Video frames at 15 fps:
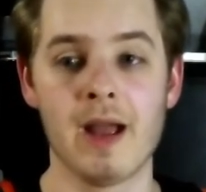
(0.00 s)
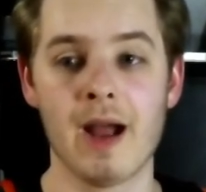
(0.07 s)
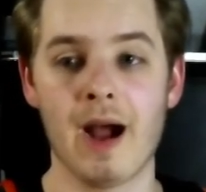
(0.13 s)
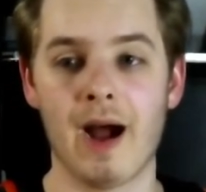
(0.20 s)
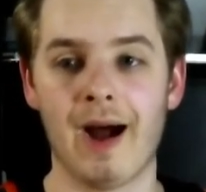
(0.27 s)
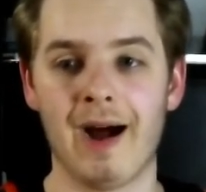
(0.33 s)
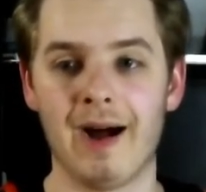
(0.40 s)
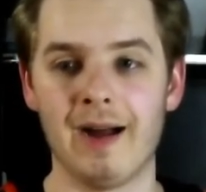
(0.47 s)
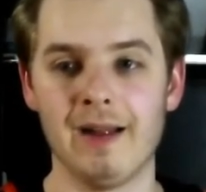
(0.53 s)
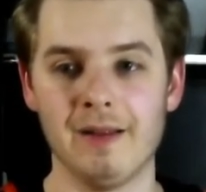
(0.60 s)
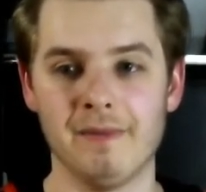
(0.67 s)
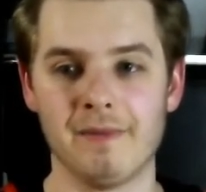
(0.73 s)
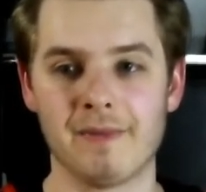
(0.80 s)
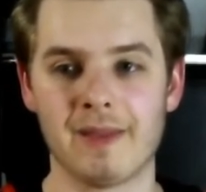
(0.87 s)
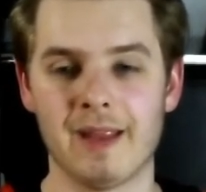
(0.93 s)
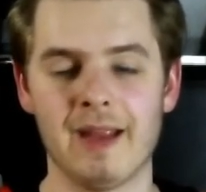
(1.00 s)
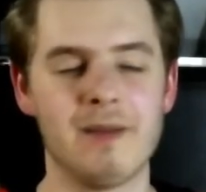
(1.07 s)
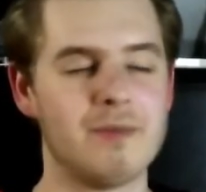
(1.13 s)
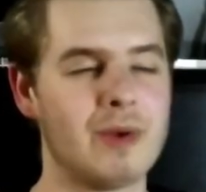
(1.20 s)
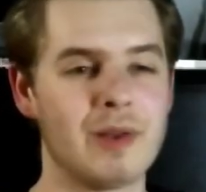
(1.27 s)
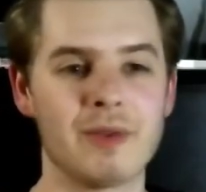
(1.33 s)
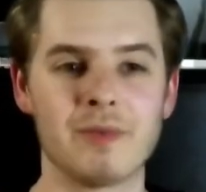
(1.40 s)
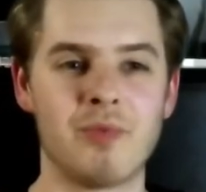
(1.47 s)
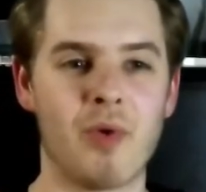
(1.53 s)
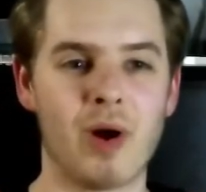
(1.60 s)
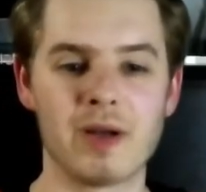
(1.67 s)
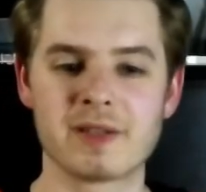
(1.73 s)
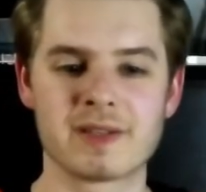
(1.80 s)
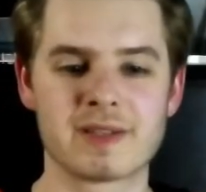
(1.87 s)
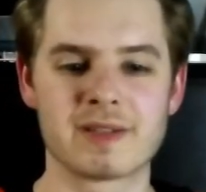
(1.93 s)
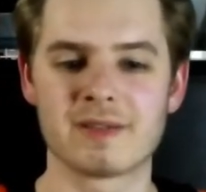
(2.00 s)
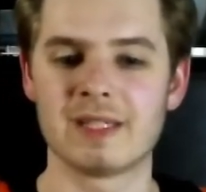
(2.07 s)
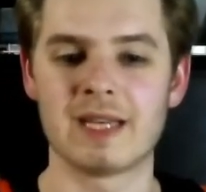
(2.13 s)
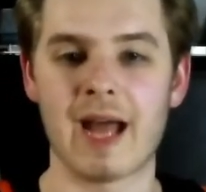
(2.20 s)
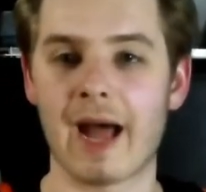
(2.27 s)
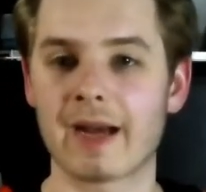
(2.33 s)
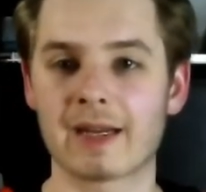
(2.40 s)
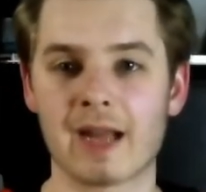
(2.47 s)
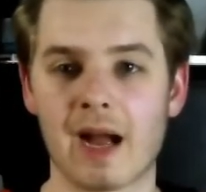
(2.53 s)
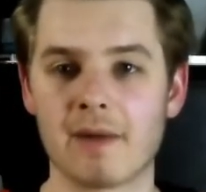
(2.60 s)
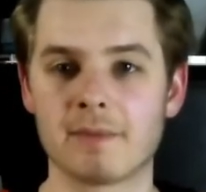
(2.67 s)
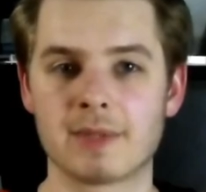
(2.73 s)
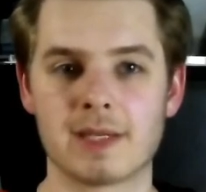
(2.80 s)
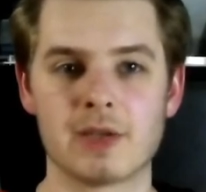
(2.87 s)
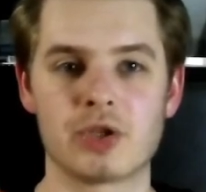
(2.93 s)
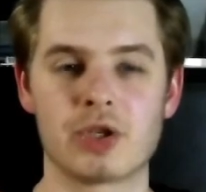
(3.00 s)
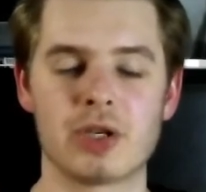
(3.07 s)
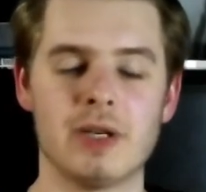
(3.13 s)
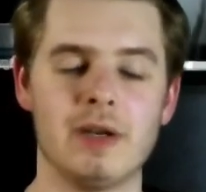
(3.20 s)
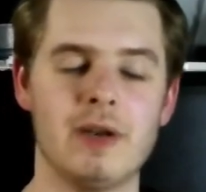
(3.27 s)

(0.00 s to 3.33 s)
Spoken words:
It really was not a competition.